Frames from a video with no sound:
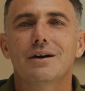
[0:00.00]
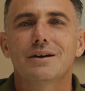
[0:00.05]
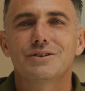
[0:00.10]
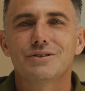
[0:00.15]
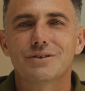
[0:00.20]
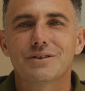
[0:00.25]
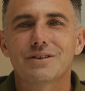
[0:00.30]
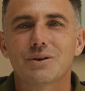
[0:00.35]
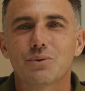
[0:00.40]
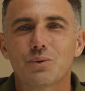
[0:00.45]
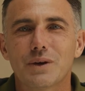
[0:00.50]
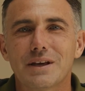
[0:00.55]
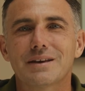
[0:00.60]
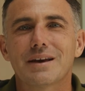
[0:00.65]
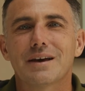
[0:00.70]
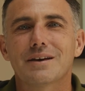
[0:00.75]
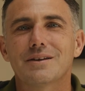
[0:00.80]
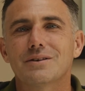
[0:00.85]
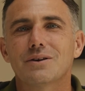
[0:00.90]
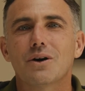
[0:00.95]
during the
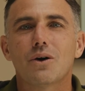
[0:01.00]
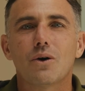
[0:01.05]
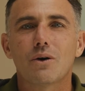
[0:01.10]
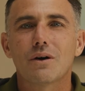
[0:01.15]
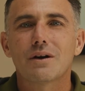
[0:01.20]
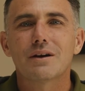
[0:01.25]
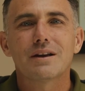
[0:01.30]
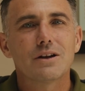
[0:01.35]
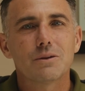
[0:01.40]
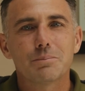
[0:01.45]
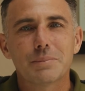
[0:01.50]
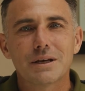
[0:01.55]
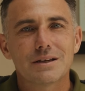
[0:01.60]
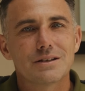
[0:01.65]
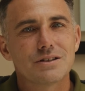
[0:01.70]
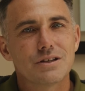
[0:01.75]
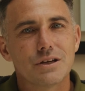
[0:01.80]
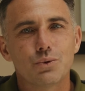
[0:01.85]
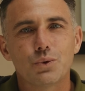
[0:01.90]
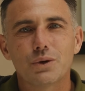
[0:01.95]
weekend. Or it'll be
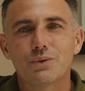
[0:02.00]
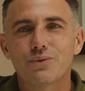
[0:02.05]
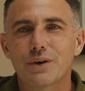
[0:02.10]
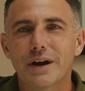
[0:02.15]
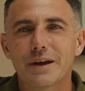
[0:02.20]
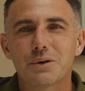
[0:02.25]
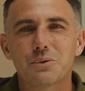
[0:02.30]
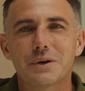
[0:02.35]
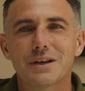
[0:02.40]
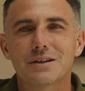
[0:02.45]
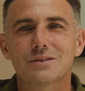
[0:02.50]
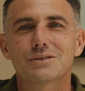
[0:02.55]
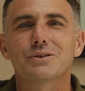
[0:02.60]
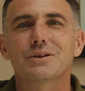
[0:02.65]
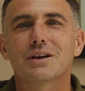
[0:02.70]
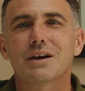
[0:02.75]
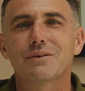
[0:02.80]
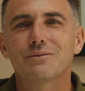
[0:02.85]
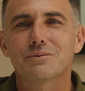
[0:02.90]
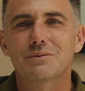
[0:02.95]
continuing for 8 weeks, so
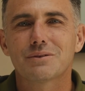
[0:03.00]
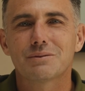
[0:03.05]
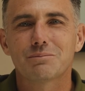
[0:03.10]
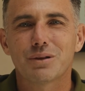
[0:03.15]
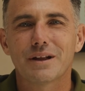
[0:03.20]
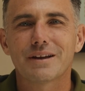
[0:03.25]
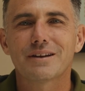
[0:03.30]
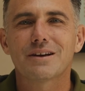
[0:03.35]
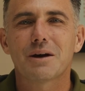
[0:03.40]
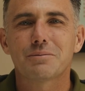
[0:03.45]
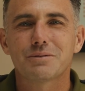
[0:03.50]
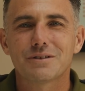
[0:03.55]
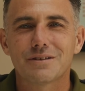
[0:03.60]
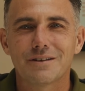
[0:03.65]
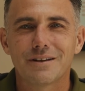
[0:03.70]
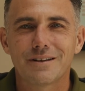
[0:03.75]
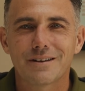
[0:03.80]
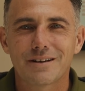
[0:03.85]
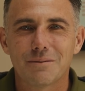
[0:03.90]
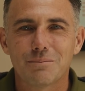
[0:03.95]
you have plenty of
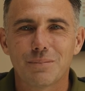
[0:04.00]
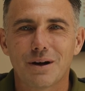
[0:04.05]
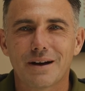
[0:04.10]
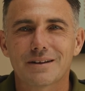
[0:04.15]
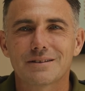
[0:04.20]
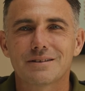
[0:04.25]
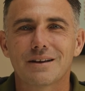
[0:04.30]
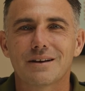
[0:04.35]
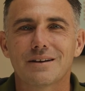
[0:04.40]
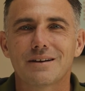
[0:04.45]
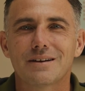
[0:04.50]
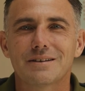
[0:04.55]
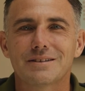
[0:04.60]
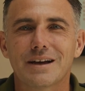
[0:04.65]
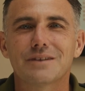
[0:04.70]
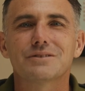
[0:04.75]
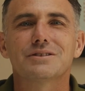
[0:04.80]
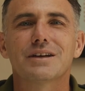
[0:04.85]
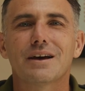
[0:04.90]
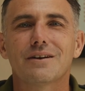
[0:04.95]
opportunity to come back
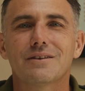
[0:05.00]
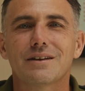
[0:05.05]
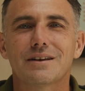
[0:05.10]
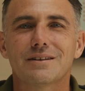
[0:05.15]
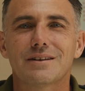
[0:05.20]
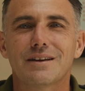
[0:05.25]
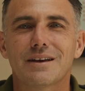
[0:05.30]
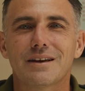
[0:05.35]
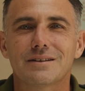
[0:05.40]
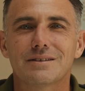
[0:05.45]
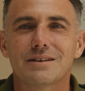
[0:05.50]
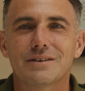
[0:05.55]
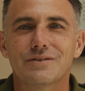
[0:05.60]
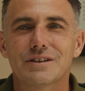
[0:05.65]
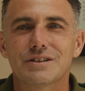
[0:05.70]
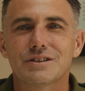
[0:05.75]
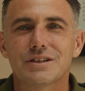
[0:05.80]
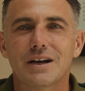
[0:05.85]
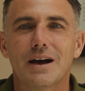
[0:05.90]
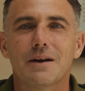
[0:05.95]
downtown and give
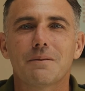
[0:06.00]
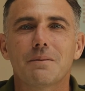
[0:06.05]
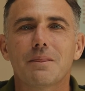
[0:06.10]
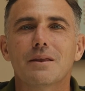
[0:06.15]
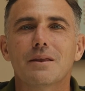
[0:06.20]
it a shot.